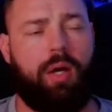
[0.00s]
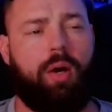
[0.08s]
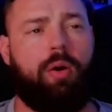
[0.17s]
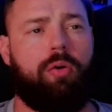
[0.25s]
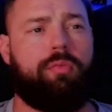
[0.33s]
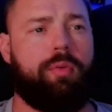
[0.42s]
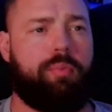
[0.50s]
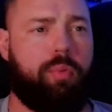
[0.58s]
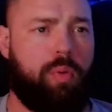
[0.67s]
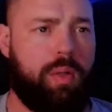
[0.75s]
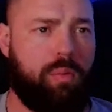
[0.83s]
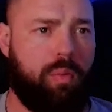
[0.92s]
over
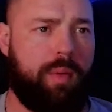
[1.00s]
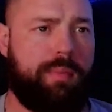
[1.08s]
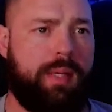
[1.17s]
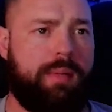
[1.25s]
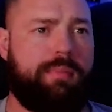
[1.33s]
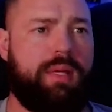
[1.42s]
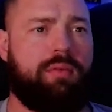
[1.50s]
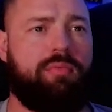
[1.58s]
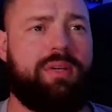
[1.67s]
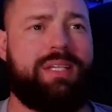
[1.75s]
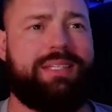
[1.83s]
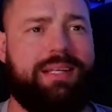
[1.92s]
0.1 BNB
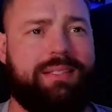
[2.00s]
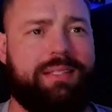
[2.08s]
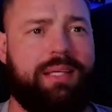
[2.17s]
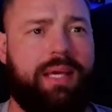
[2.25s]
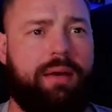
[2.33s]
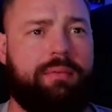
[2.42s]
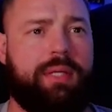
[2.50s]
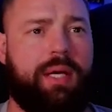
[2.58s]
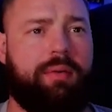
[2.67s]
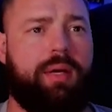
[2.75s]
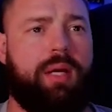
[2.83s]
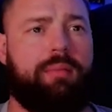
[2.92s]
resets the
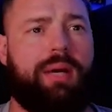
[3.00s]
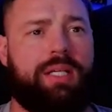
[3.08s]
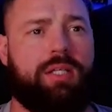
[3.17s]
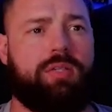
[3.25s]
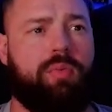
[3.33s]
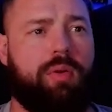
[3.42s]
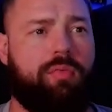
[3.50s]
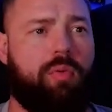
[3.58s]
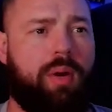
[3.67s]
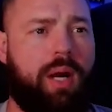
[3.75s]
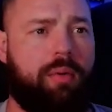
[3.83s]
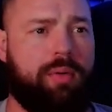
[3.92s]
countdown back to
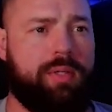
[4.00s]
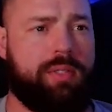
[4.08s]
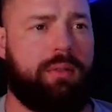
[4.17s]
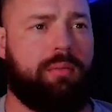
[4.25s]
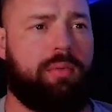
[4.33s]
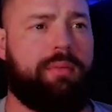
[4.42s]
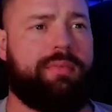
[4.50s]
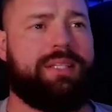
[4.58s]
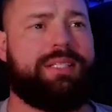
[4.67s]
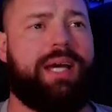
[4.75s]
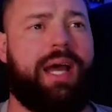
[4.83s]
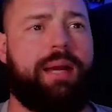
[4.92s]
24 hours. Whenever the
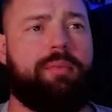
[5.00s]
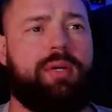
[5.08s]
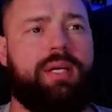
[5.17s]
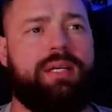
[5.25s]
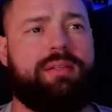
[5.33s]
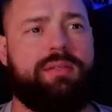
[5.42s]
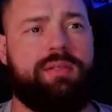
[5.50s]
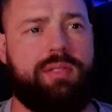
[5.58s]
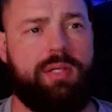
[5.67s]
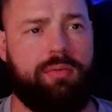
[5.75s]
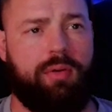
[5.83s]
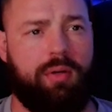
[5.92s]
timer hits
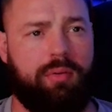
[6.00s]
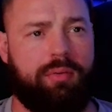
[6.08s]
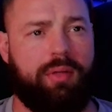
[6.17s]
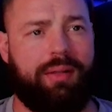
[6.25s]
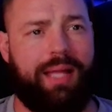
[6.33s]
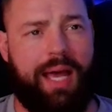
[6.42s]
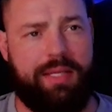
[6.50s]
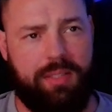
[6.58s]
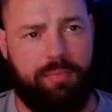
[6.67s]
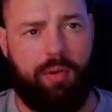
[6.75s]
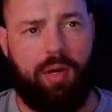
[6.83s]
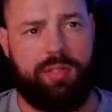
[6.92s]
0, the last
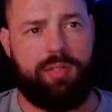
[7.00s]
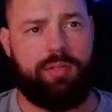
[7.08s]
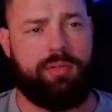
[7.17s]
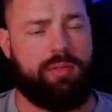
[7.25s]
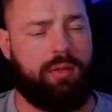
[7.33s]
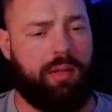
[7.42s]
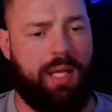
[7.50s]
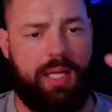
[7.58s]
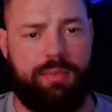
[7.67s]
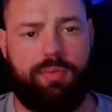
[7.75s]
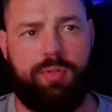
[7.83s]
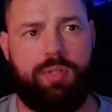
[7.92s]
depositor, so the
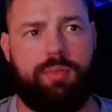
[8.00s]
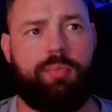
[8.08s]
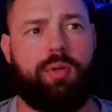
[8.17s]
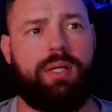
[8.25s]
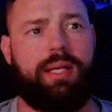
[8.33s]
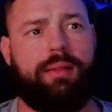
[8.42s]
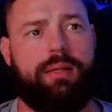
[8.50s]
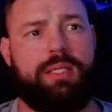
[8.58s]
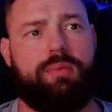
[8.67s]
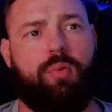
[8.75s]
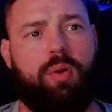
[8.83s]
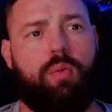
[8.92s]
last person to put in at
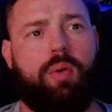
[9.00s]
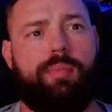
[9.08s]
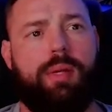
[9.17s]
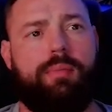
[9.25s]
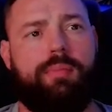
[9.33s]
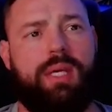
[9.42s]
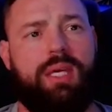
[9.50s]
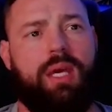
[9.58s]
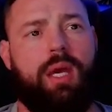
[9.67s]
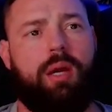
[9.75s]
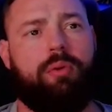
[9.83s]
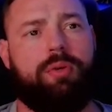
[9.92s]
least 0.1 BNB,
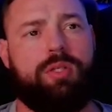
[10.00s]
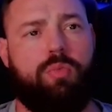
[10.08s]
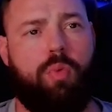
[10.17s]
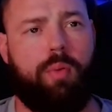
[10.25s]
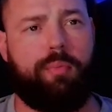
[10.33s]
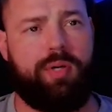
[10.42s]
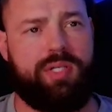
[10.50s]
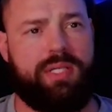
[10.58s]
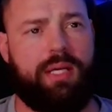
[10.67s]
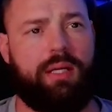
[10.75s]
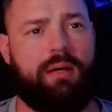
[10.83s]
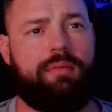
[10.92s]
wins
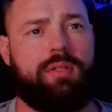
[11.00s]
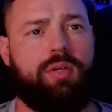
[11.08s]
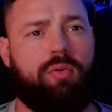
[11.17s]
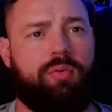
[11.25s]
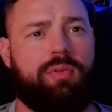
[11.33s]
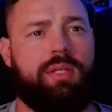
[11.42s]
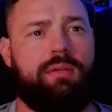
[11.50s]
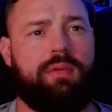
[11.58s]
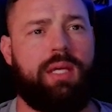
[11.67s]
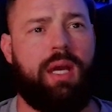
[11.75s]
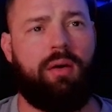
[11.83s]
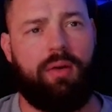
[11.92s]
1% of the total
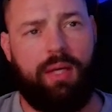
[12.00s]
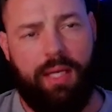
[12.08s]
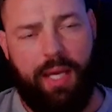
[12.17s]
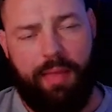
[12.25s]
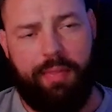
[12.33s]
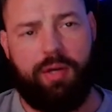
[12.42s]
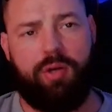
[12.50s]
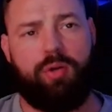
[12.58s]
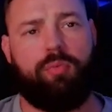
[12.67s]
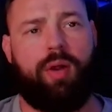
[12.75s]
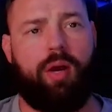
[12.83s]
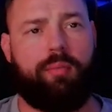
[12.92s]
TVL, and then a
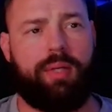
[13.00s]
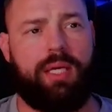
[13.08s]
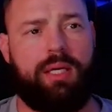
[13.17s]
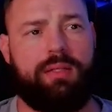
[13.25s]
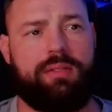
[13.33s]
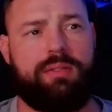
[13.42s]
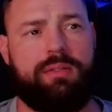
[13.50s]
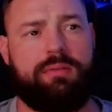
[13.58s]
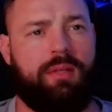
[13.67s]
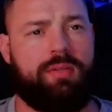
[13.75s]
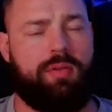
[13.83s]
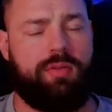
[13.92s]
new round begins.
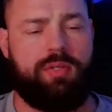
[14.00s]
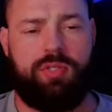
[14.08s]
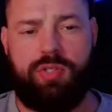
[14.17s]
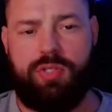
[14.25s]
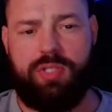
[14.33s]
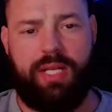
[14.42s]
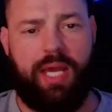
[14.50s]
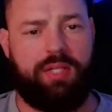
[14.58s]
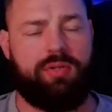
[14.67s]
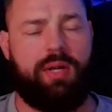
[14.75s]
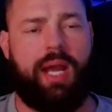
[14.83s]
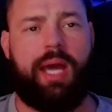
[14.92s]
So this is just an
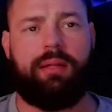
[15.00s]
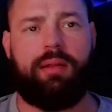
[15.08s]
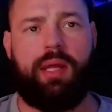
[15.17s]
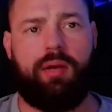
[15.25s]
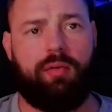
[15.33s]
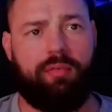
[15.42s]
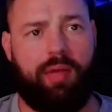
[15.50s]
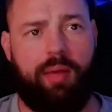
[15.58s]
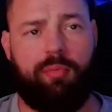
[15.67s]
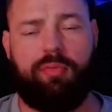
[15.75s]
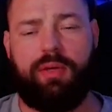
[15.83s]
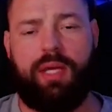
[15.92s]
extra added layer of
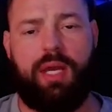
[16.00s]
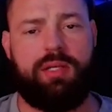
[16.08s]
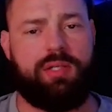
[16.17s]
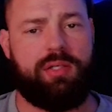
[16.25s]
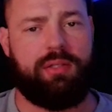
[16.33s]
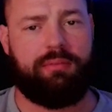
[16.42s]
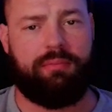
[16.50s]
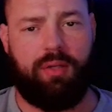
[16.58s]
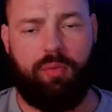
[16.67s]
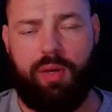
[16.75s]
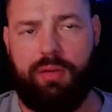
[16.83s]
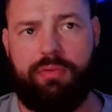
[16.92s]
gamification,
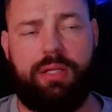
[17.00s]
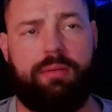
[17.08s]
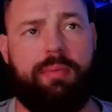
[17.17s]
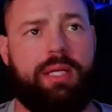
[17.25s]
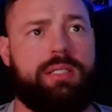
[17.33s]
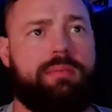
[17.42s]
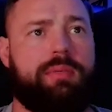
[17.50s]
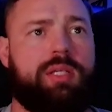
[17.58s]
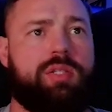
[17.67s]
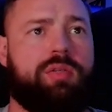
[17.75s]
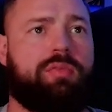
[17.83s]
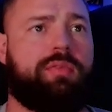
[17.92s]
a way for you to make some
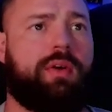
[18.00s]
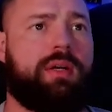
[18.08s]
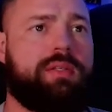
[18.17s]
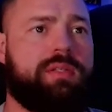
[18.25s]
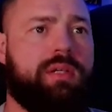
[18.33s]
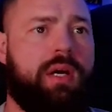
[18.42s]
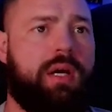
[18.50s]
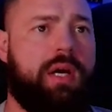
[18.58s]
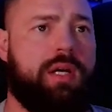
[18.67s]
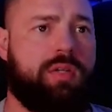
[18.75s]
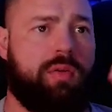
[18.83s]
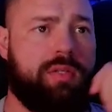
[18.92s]
additional funds.
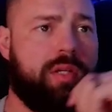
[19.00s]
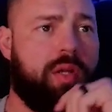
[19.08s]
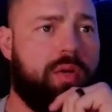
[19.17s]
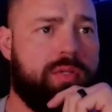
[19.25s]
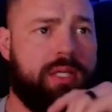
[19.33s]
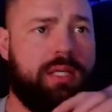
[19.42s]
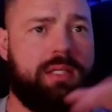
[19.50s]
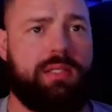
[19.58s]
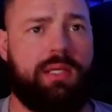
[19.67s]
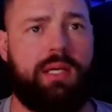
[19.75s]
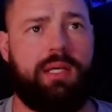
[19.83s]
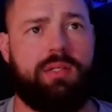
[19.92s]
So let's close this
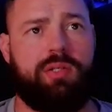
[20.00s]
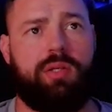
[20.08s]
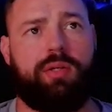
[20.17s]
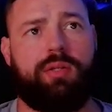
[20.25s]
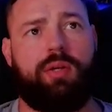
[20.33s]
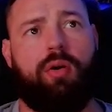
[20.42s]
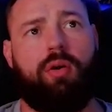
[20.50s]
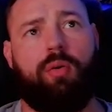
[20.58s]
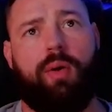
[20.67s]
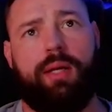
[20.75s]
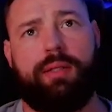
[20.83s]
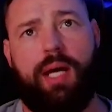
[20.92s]
and just look at the
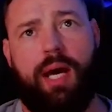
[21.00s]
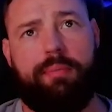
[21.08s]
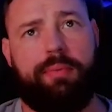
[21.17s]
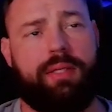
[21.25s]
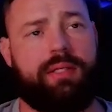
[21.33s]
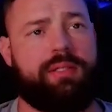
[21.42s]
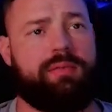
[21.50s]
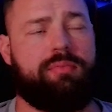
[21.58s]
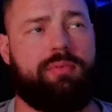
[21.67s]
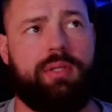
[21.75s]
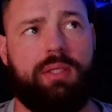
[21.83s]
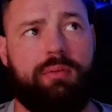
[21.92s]
ROI Dapp. It is
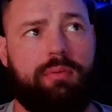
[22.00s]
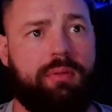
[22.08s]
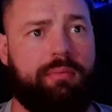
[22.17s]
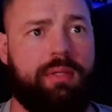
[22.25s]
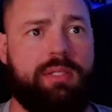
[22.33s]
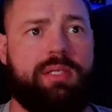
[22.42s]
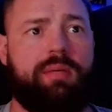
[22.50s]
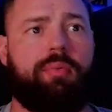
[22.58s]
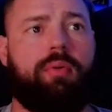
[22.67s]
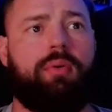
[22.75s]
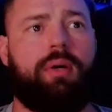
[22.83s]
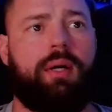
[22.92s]
really simple.